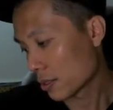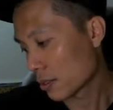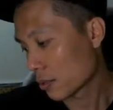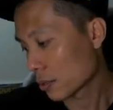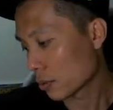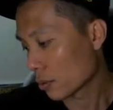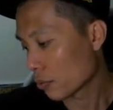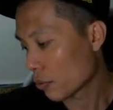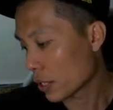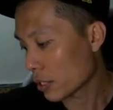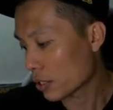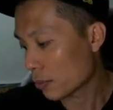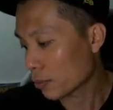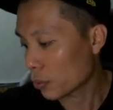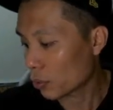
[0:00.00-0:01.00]
So the red
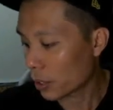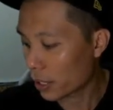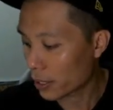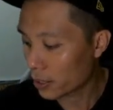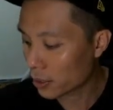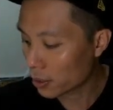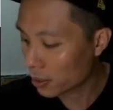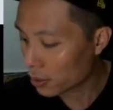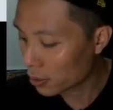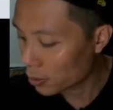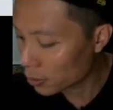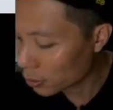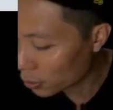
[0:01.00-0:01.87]
jumper wire will